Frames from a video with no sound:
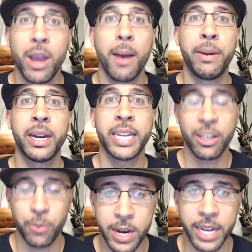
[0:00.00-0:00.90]
But
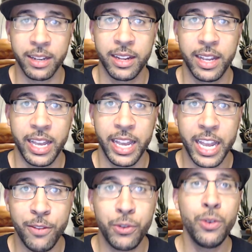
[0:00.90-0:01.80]
guess what?
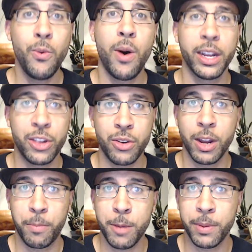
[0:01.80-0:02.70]
If you want to shoot
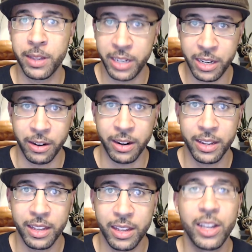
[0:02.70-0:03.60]
up people in here,
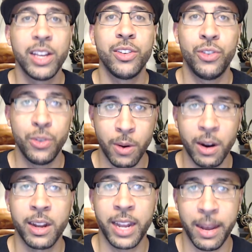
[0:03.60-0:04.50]
you are
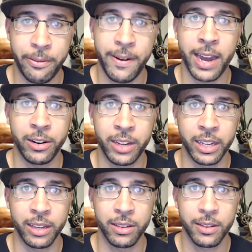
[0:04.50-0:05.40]
going to have a fight on your
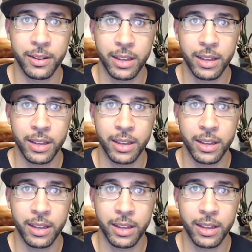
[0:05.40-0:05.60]
hands.